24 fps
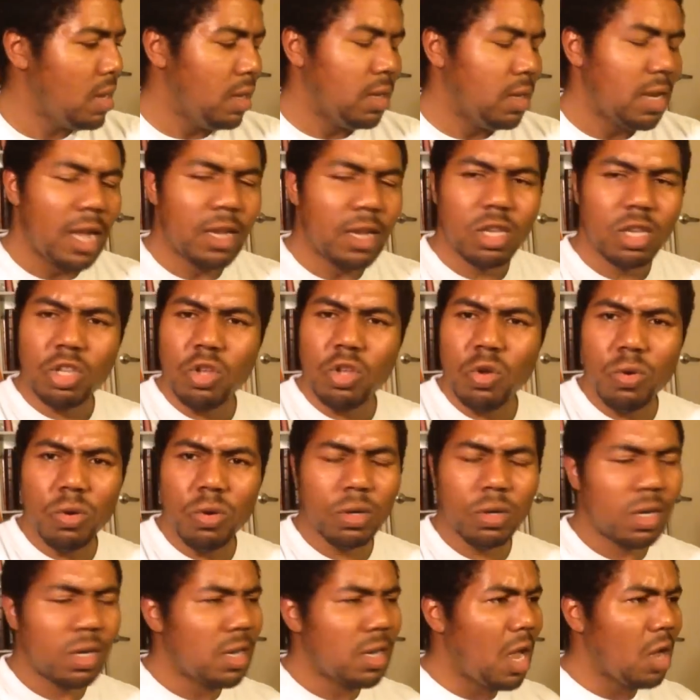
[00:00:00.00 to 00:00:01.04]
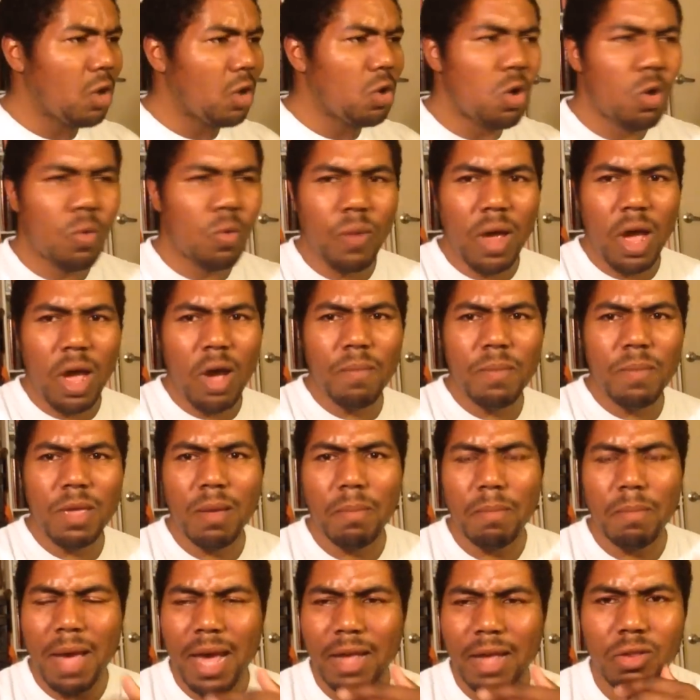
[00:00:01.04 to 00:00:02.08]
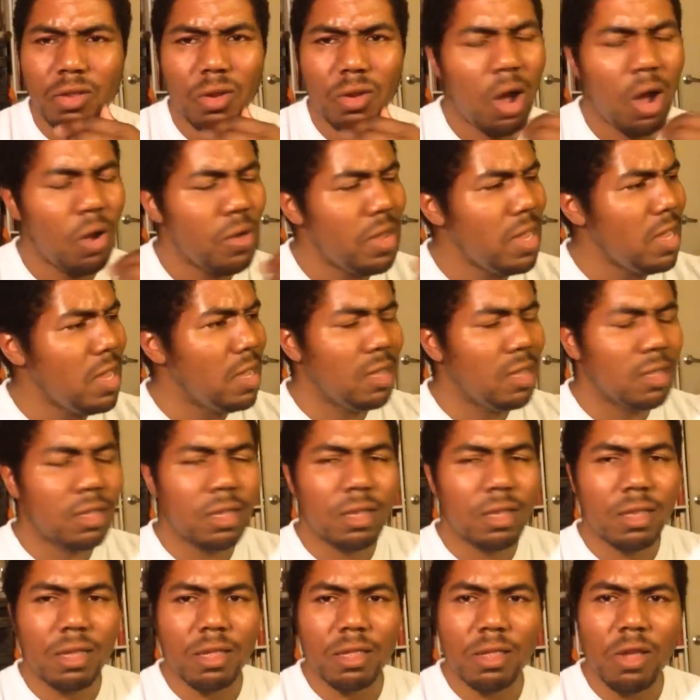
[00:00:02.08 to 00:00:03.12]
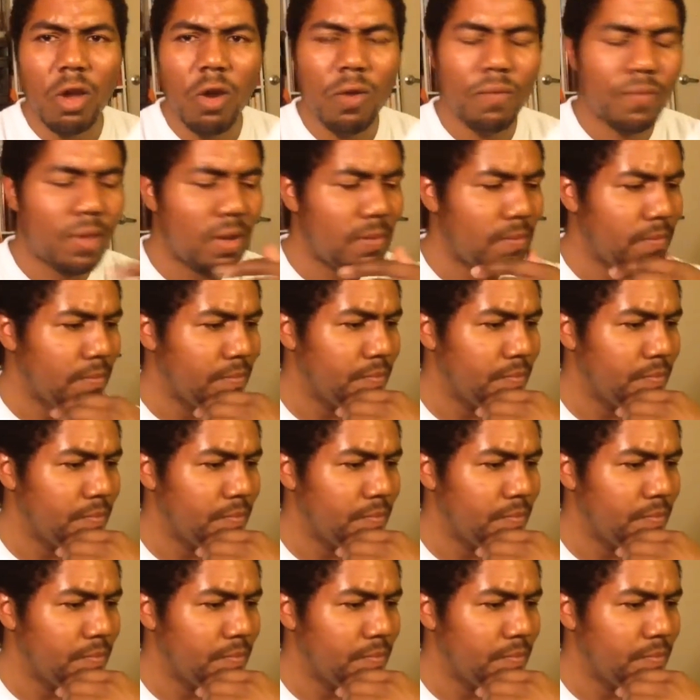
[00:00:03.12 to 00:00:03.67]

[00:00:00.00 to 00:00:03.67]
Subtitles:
that steward does not go around being master. All he is a servant.